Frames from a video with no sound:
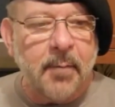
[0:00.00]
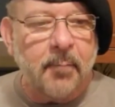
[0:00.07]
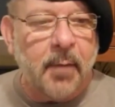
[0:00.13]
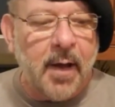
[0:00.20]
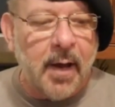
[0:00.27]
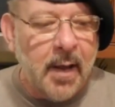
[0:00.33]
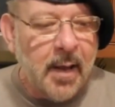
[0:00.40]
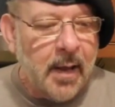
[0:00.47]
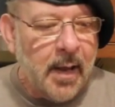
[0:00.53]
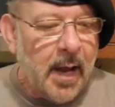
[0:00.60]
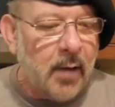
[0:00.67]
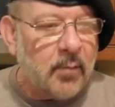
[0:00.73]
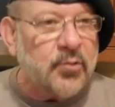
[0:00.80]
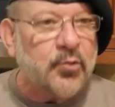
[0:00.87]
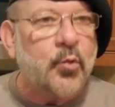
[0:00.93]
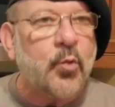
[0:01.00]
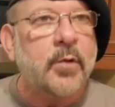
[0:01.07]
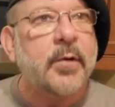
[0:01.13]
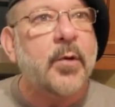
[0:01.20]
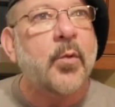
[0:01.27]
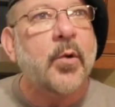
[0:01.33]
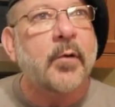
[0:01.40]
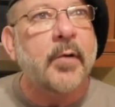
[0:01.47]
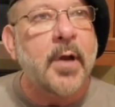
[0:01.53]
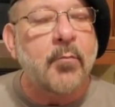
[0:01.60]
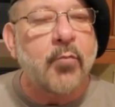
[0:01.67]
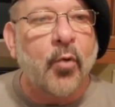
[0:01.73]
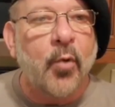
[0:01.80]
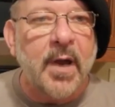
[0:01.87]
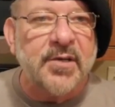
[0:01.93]
But I was really, really
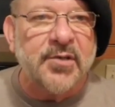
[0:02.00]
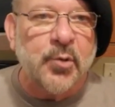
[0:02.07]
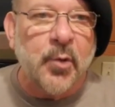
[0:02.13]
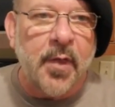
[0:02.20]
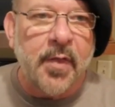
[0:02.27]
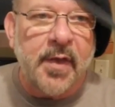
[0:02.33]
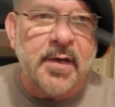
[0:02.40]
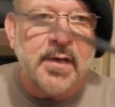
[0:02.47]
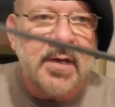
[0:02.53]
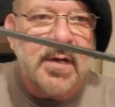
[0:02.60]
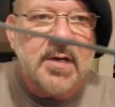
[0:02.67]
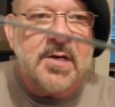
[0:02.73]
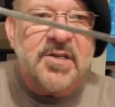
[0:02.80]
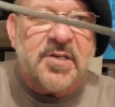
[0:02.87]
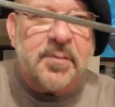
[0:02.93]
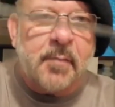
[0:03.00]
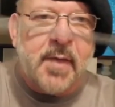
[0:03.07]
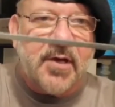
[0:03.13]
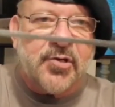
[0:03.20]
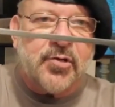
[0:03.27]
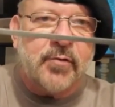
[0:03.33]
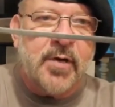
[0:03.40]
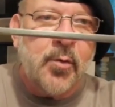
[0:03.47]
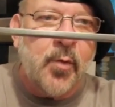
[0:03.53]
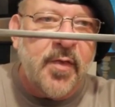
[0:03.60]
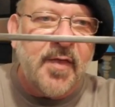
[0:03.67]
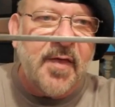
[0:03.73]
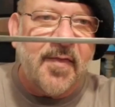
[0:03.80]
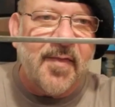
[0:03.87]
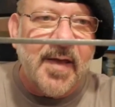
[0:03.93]
impressed with it, especially with
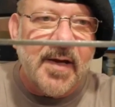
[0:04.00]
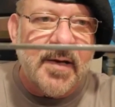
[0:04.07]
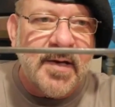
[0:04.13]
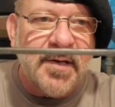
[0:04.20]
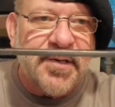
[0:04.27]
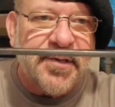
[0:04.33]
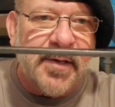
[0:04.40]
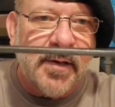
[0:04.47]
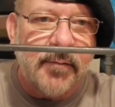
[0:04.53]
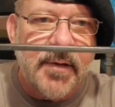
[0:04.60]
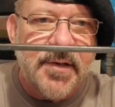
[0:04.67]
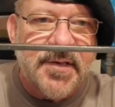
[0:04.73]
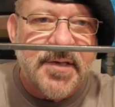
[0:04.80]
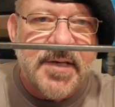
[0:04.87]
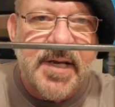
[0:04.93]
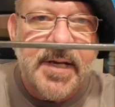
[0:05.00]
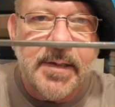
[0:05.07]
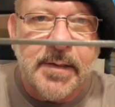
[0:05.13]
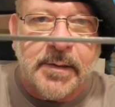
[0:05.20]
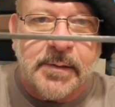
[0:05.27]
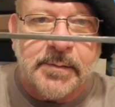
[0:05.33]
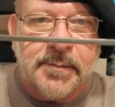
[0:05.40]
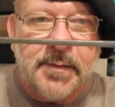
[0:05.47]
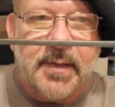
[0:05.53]
the thickness of the steel.